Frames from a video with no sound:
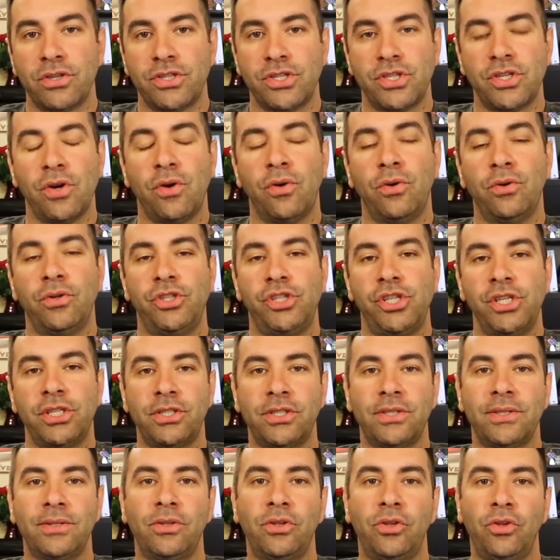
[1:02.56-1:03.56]
or so,
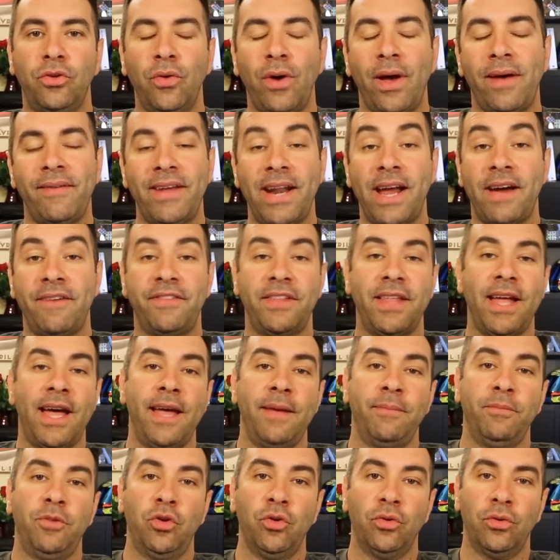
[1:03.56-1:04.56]
just to have enough
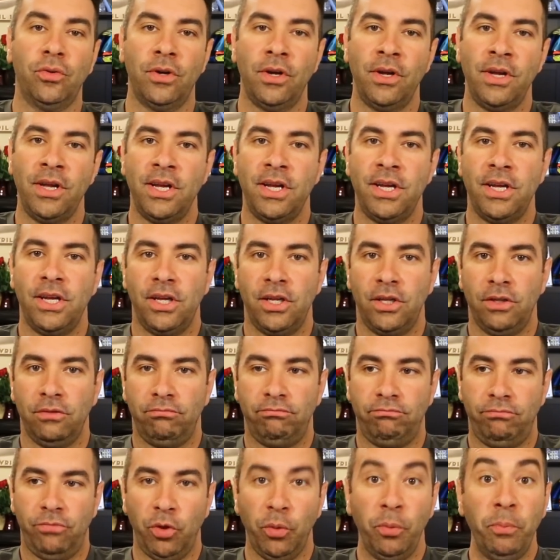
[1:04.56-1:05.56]
time to
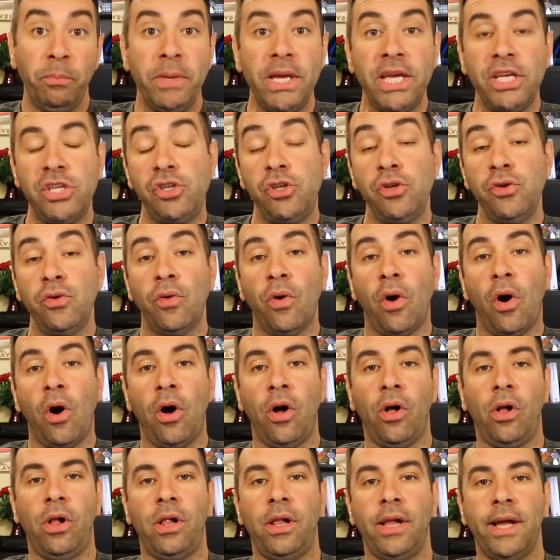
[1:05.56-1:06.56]
meet you
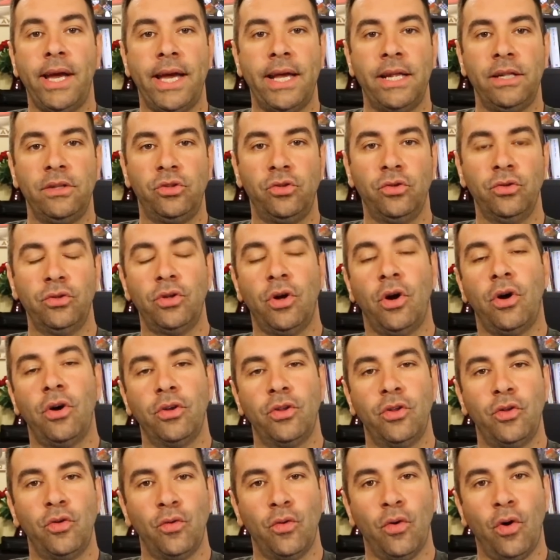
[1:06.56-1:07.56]
all and to
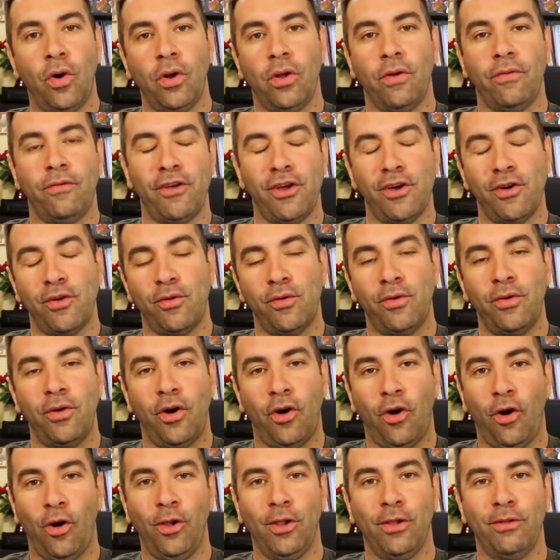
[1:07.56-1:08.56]
talk to all of you,
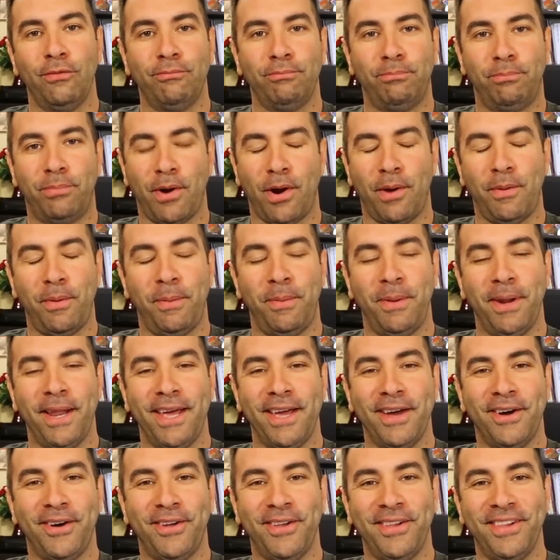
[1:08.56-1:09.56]

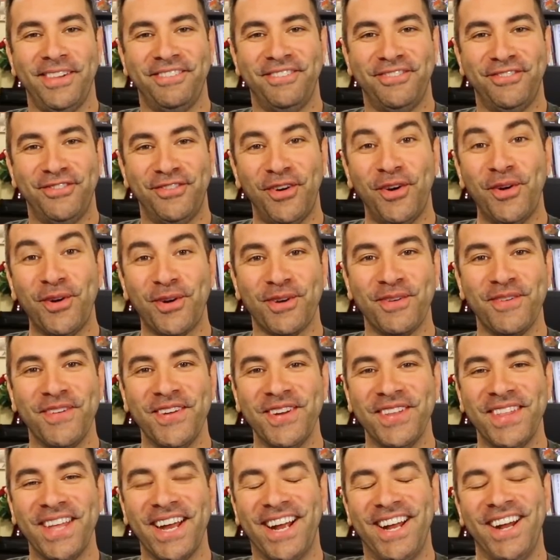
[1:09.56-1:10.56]
probably all four of
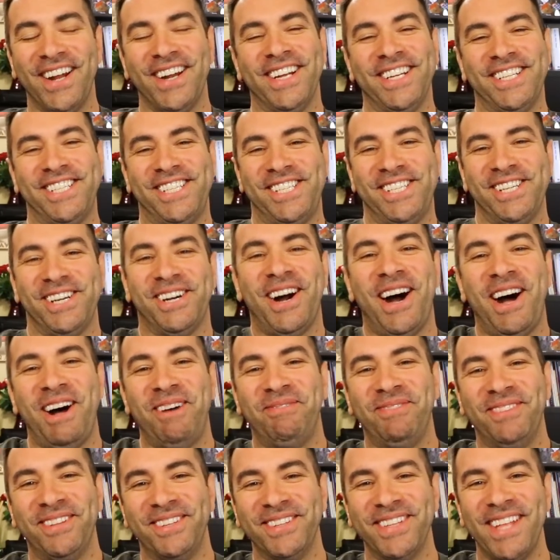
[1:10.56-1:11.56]
you that are gonna show
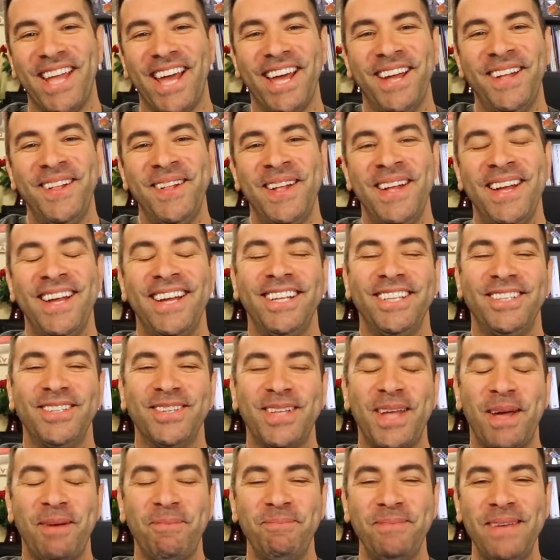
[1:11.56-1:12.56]
up to
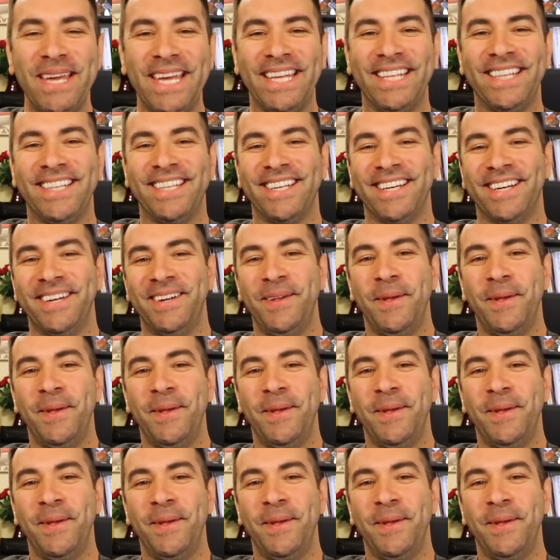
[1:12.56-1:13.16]
the meet.